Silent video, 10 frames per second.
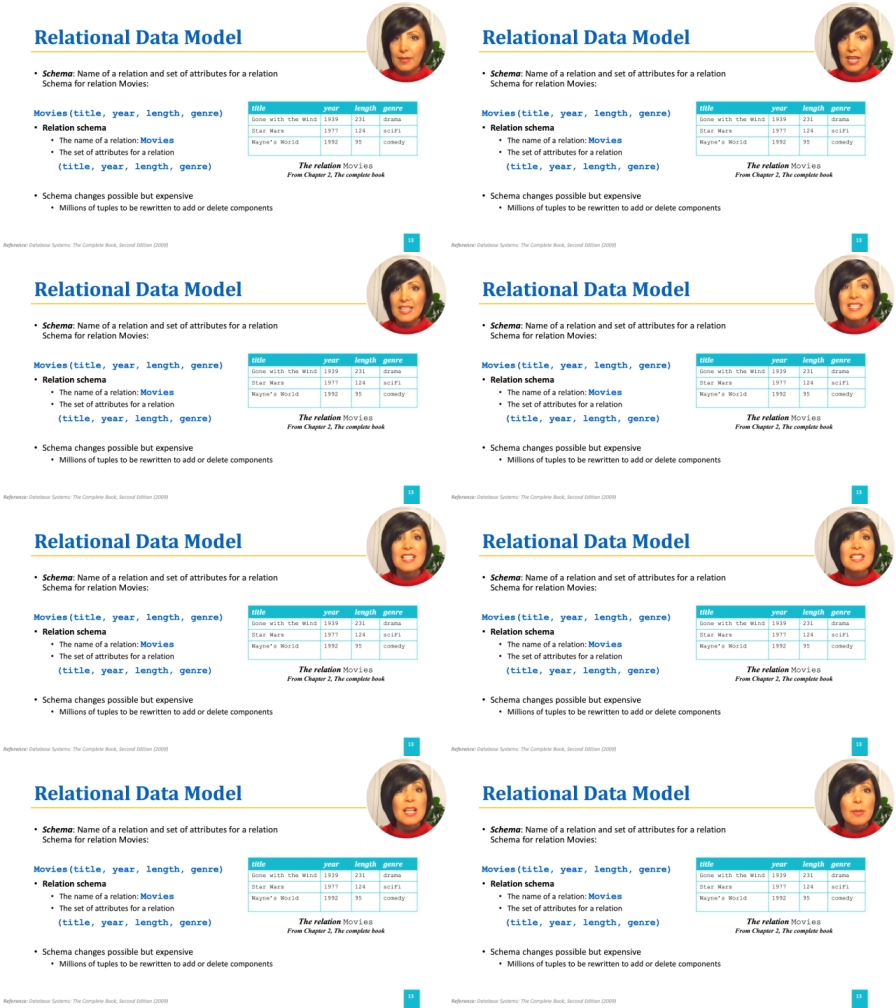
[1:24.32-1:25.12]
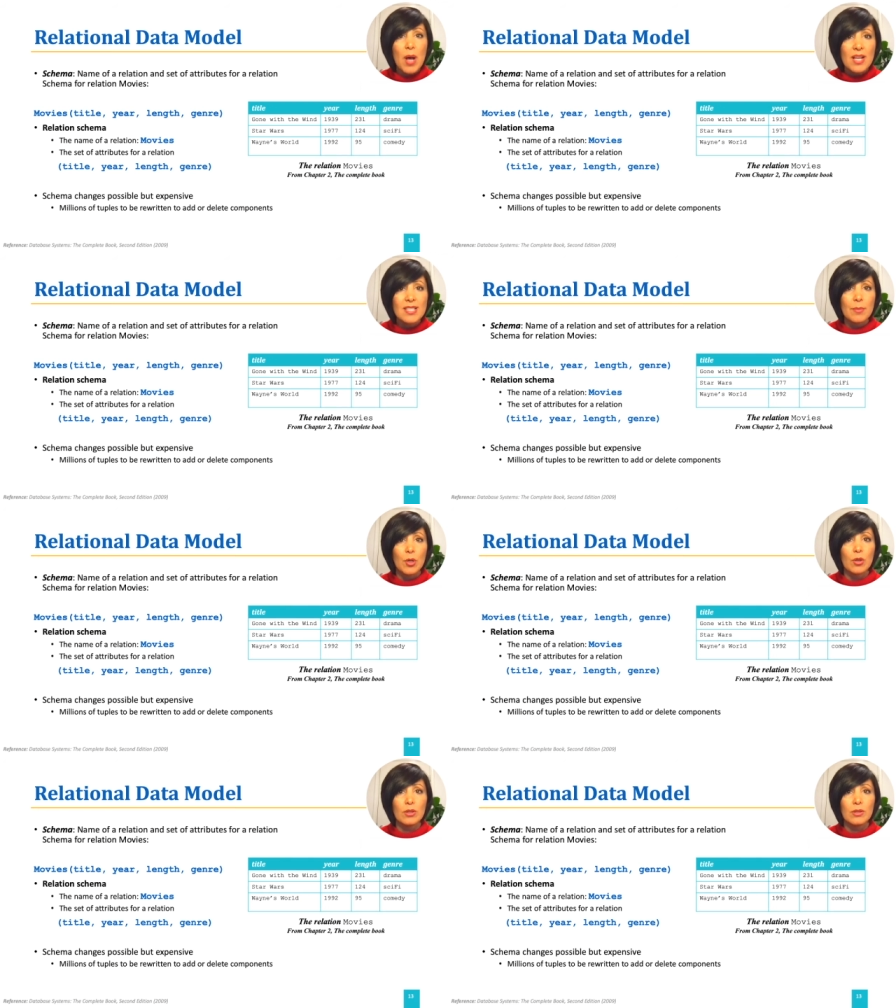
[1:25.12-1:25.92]
And this is still
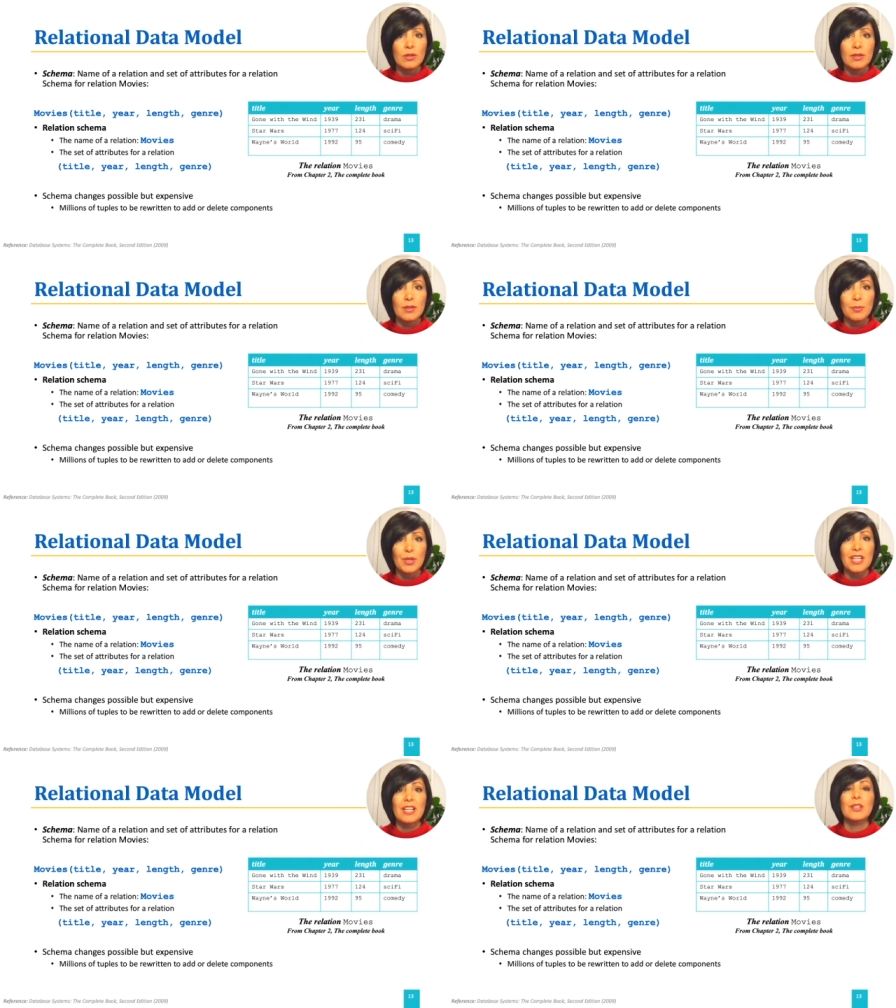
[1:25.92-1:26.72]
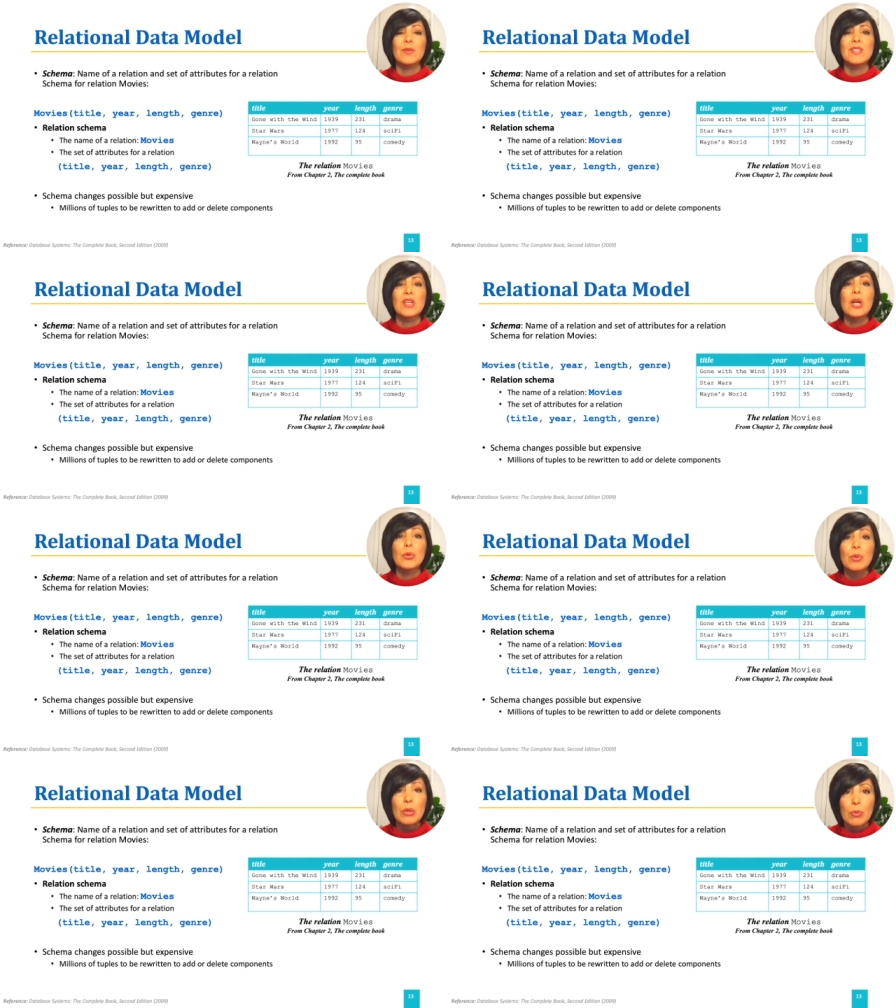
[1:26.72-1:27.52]
possible, but includes
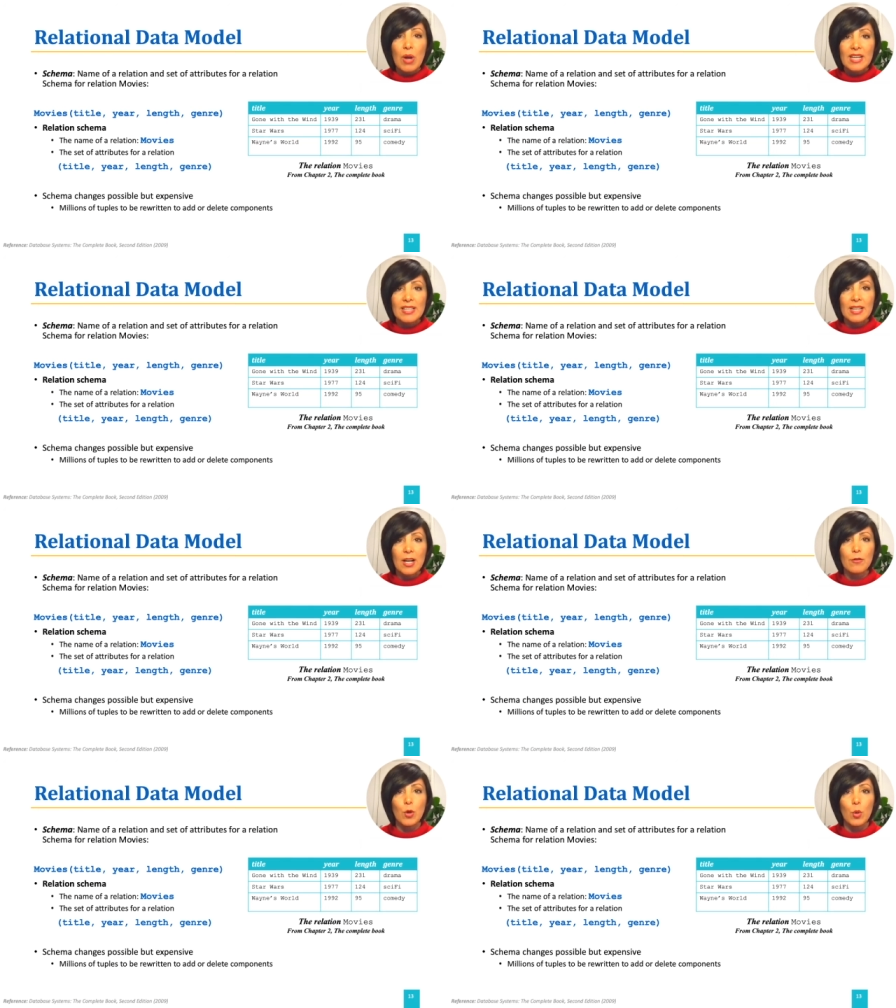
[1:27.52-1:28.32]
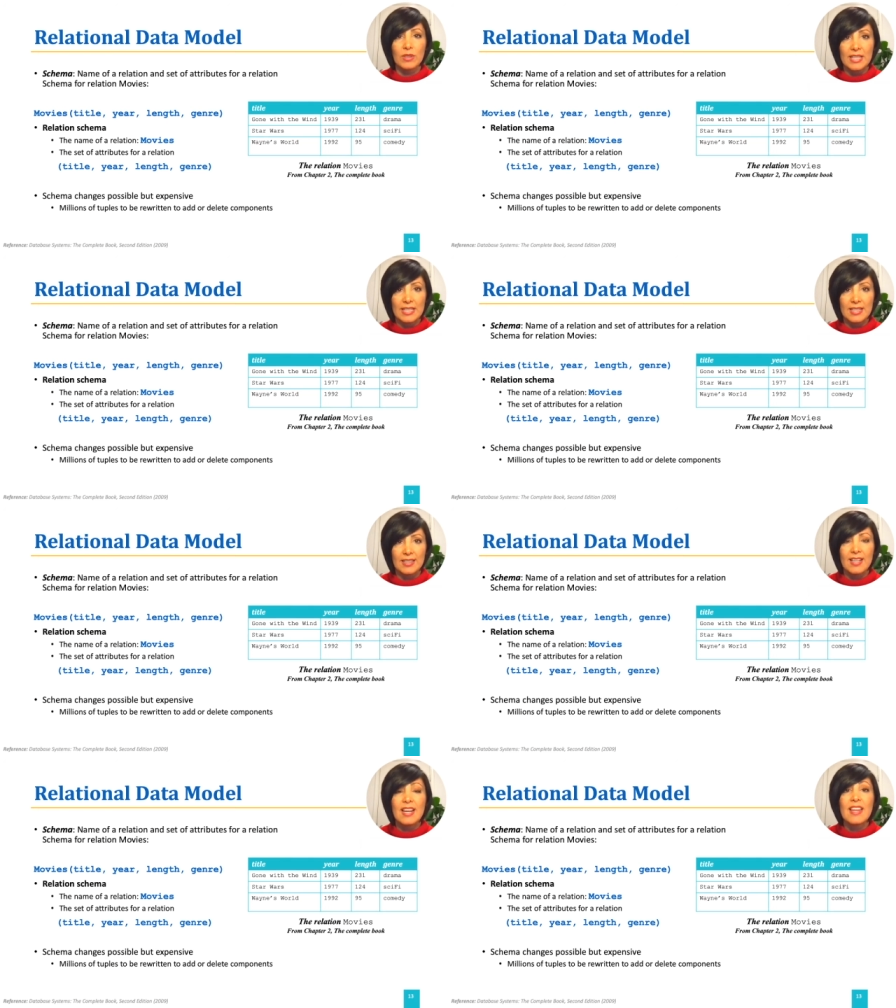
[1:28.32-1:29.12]
rewriting of old
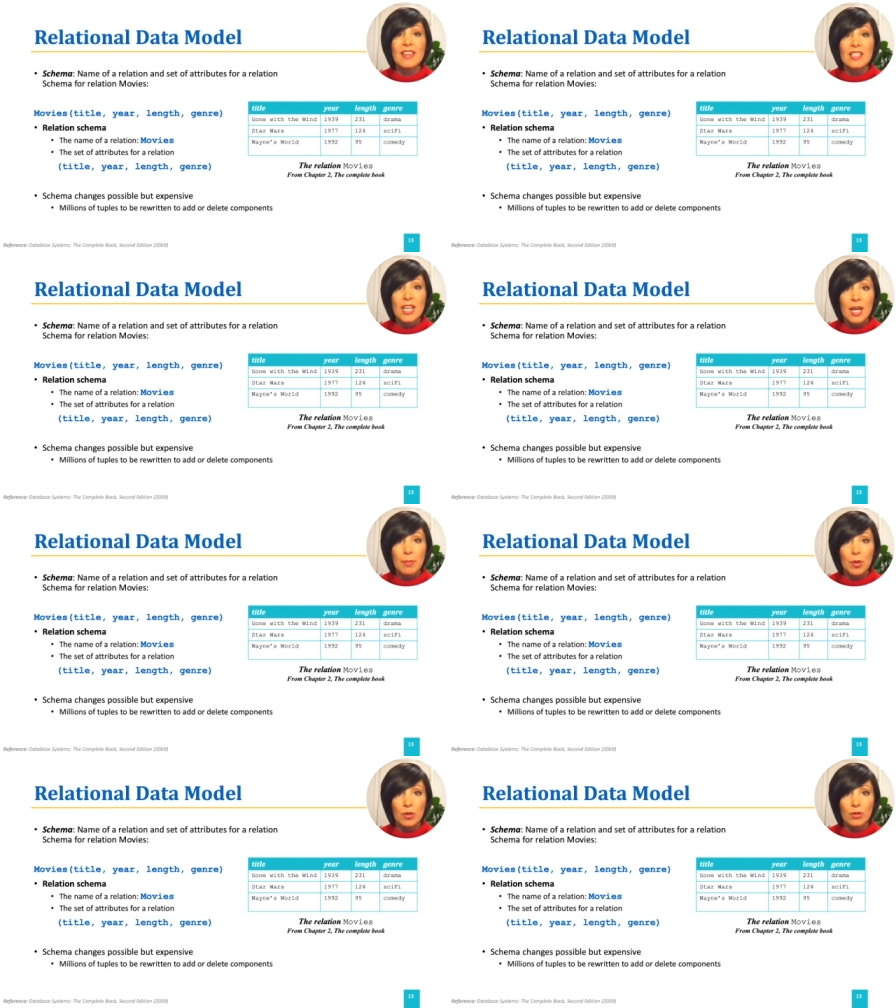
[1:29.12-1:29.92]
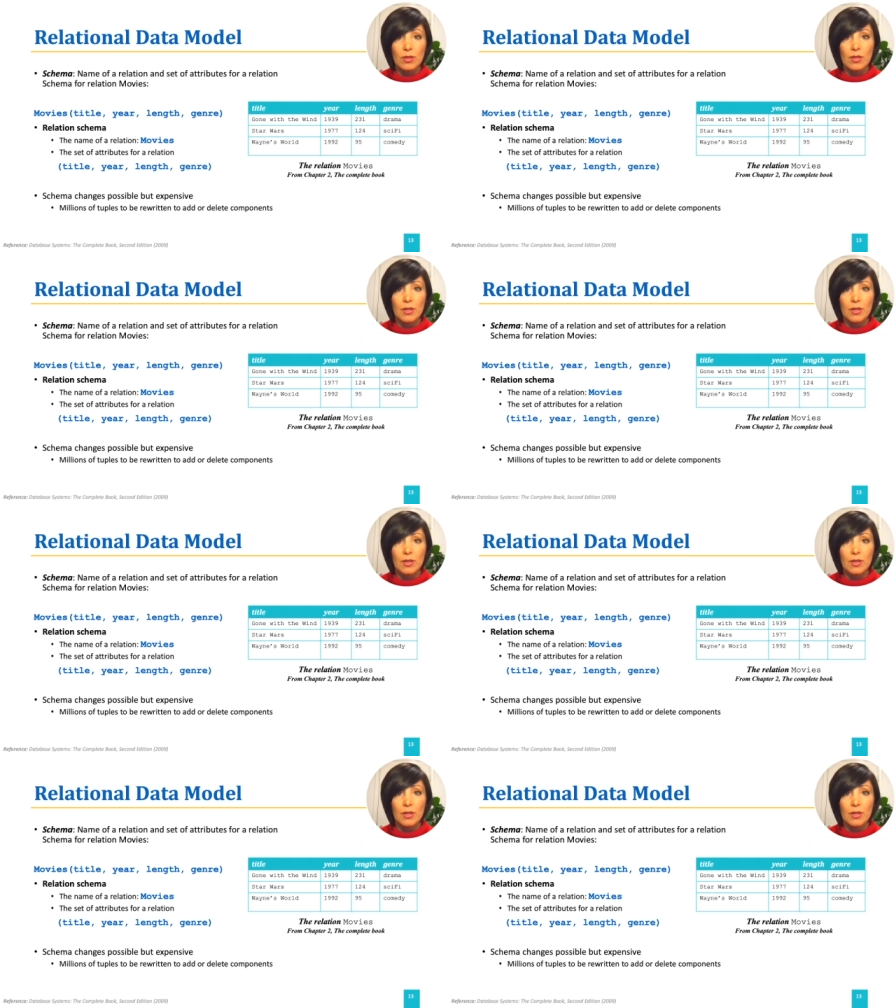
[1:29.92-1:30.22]
data in the table